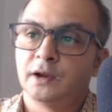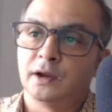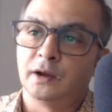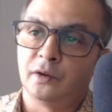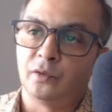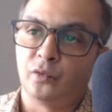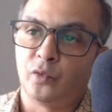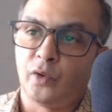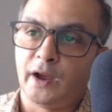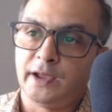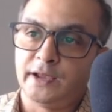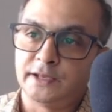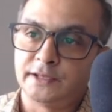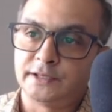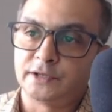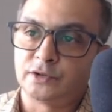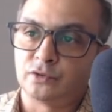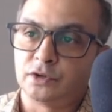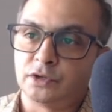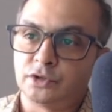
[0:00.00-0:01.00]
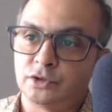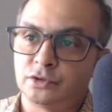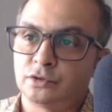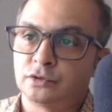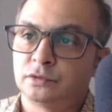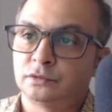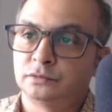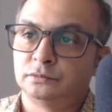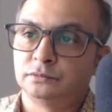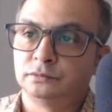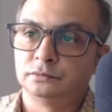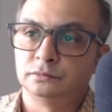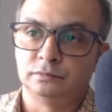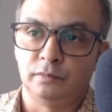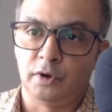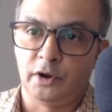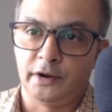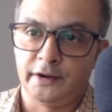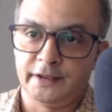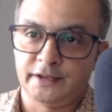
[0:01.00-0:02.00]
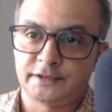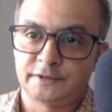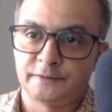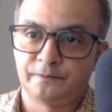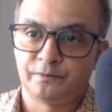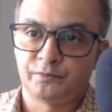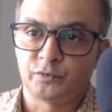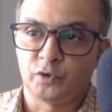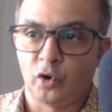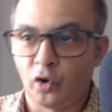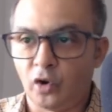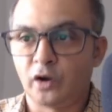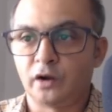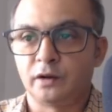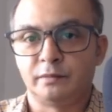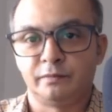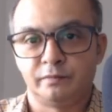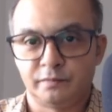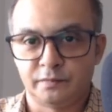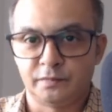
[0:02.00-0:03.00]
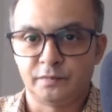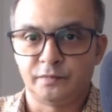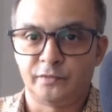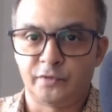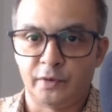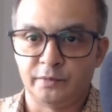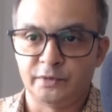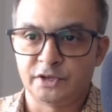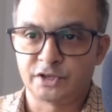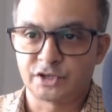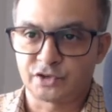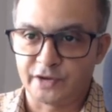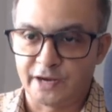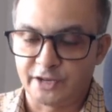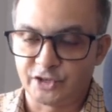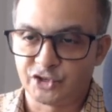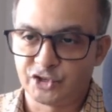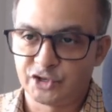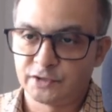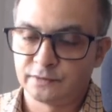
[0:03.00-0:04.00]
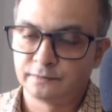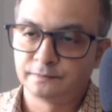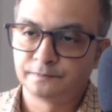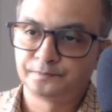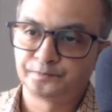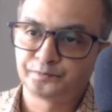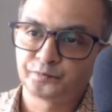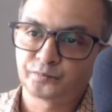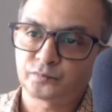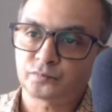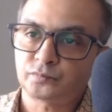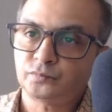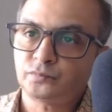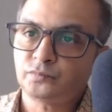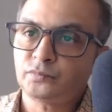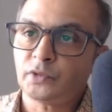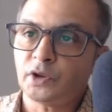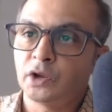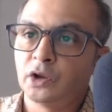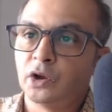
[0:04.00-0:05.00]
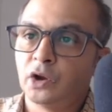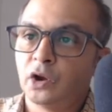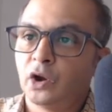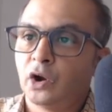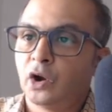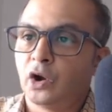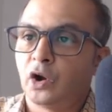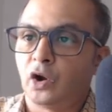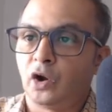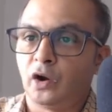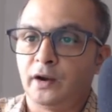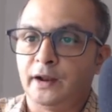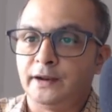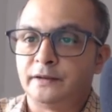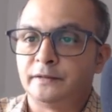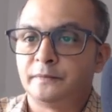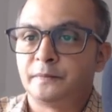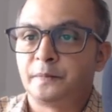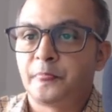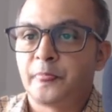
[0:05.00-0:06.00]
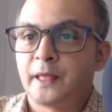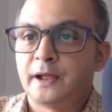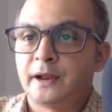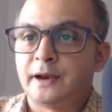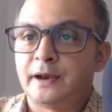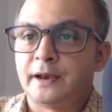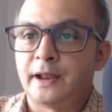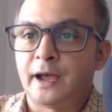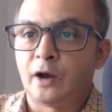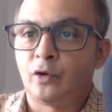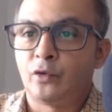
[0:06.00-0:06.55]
y is equal to mod x, or from the scratch. All right, now